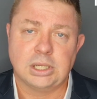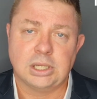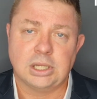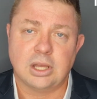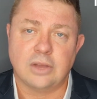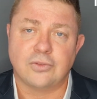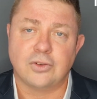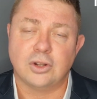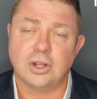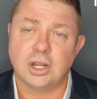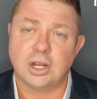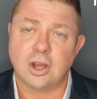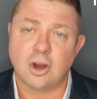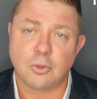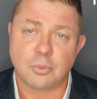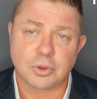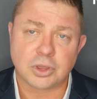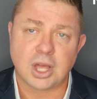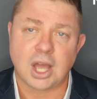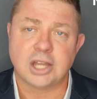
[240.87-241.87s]
If you need
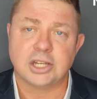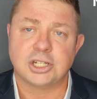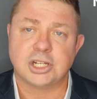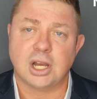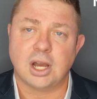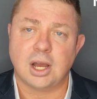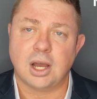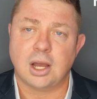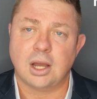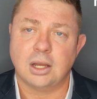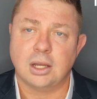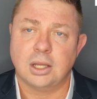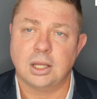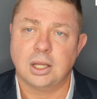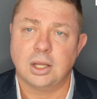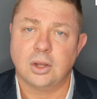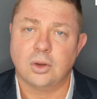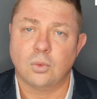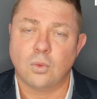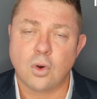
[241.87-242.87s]
help with HR,
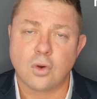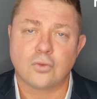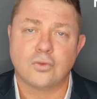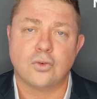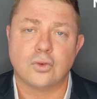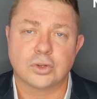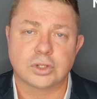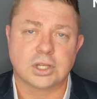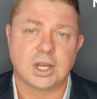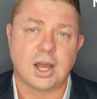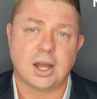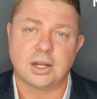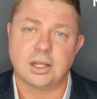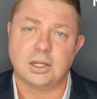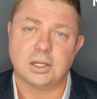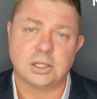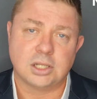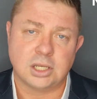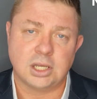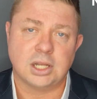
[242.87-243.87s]
Workforce
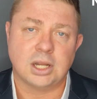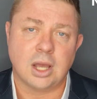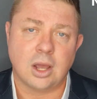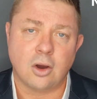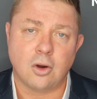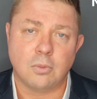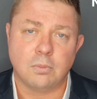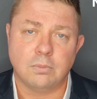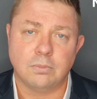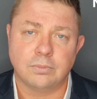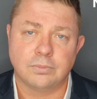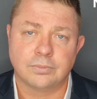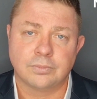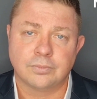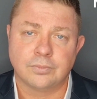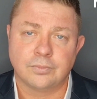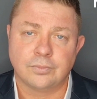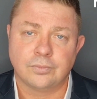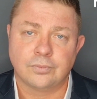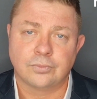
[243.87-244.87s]
Guardian is here to help.
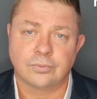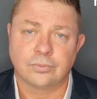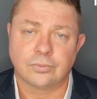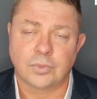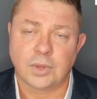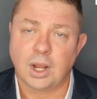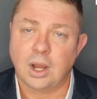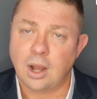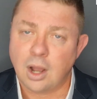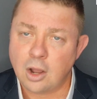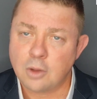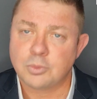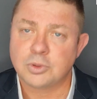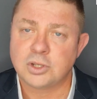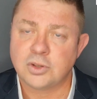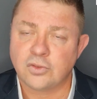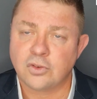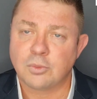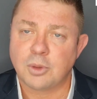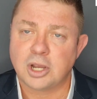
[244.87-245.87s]
I hope this
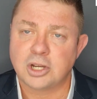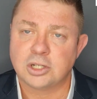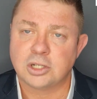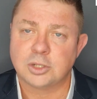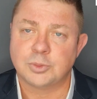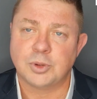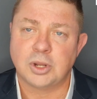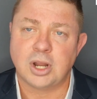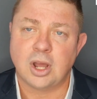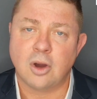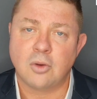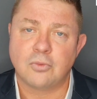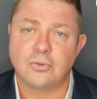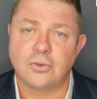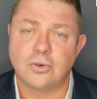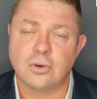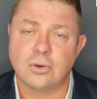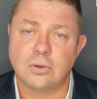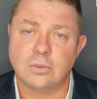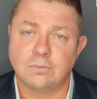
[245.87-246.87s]
information has been
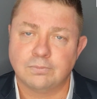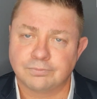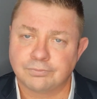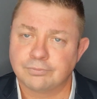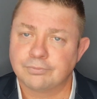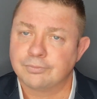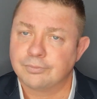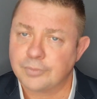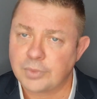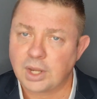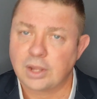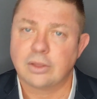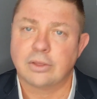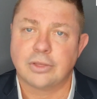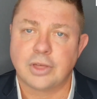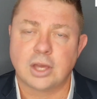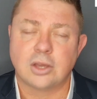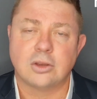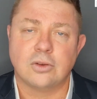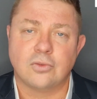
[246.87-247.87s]
helpful.
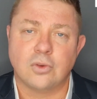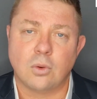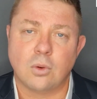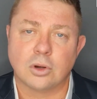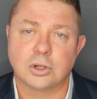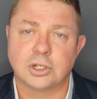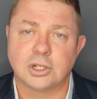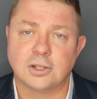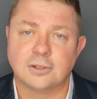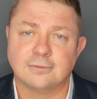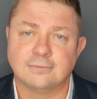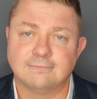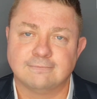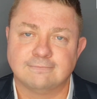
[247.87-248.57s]
Thank you for watching.